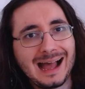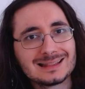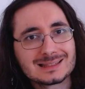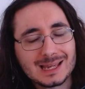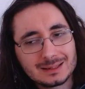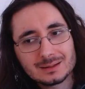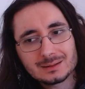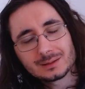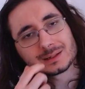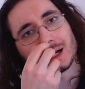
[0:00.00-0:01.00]
And
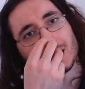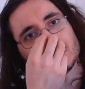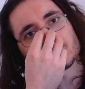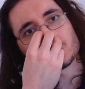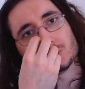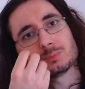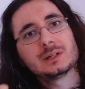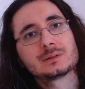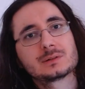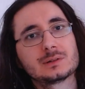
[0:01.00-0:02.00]
then the kind of
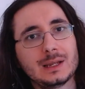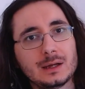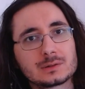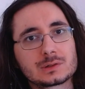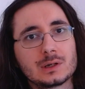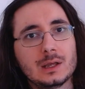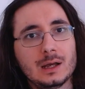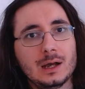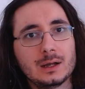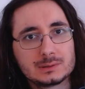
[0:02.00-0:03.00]
treatment that
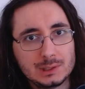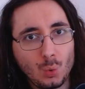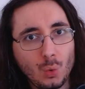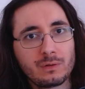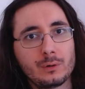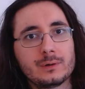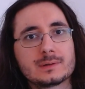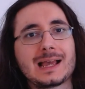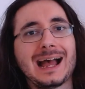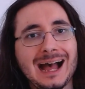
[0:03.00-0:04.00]
uh, the
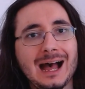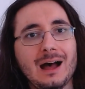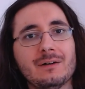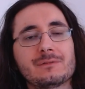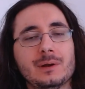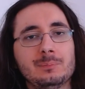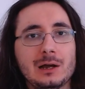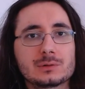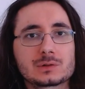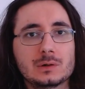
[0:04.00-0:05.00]
authors have
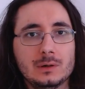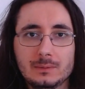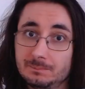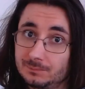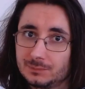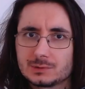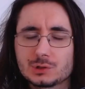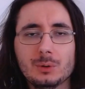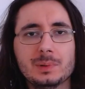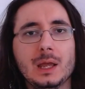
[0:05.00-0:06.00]
about uh, the
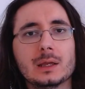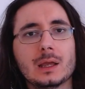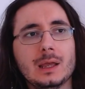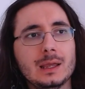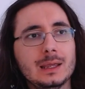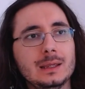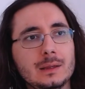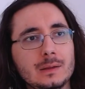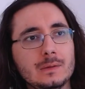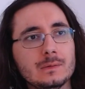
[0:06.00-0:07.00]
topic
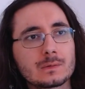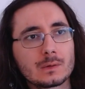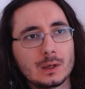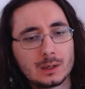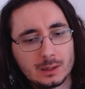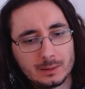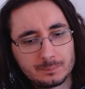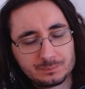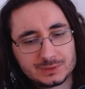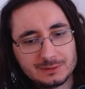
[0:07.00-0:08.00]
is uh,
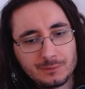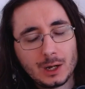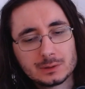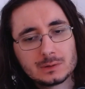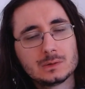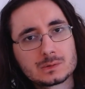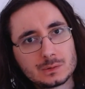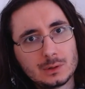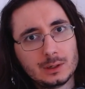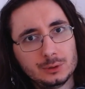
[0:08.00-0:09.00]
divided
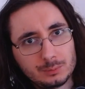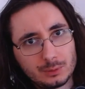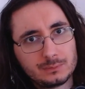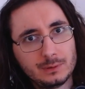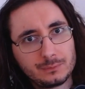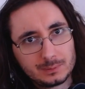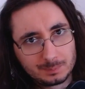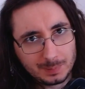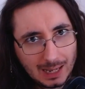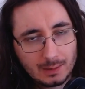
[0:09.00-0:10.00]
into a number of
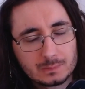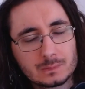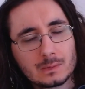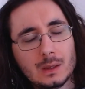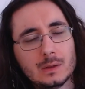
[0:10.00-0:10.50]
different parts.